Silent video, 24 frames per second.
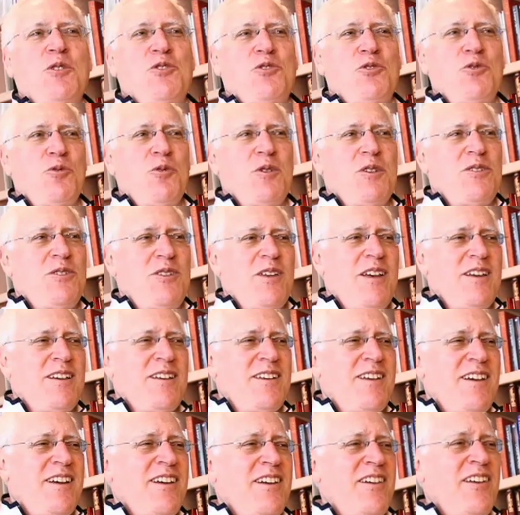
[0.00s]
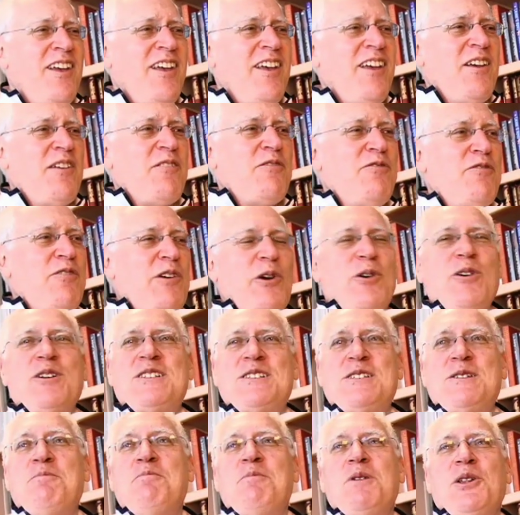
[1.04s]
what should we say,
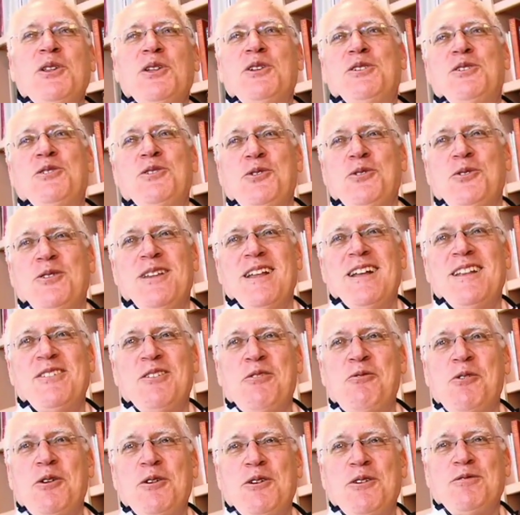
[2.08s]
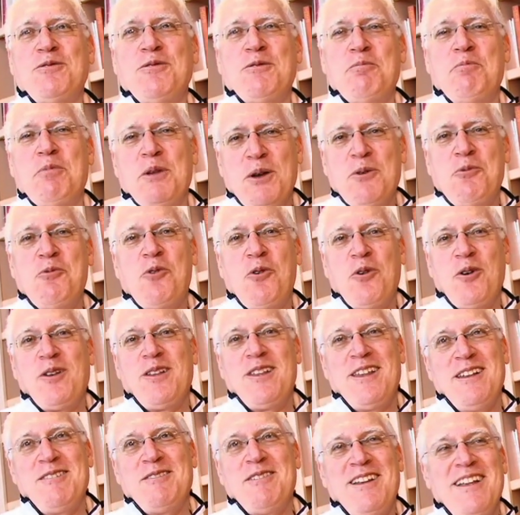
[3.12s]
verisimilitude. That's a wonderful big
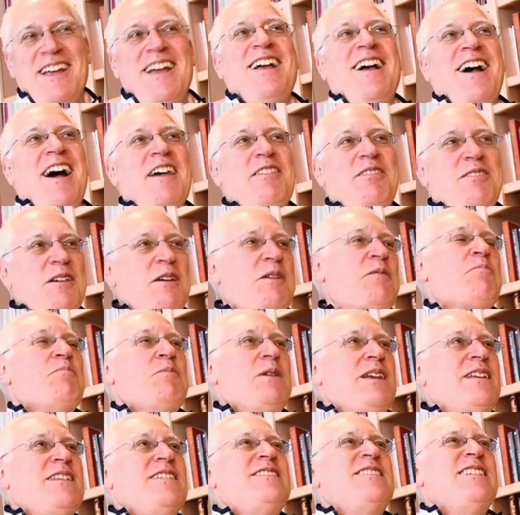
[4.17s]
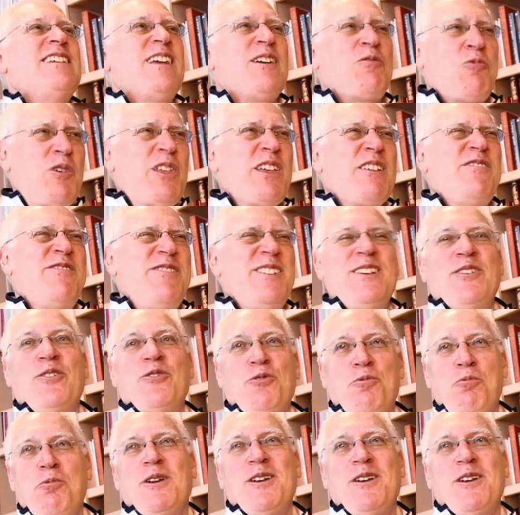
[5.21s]
word that I think means it really feels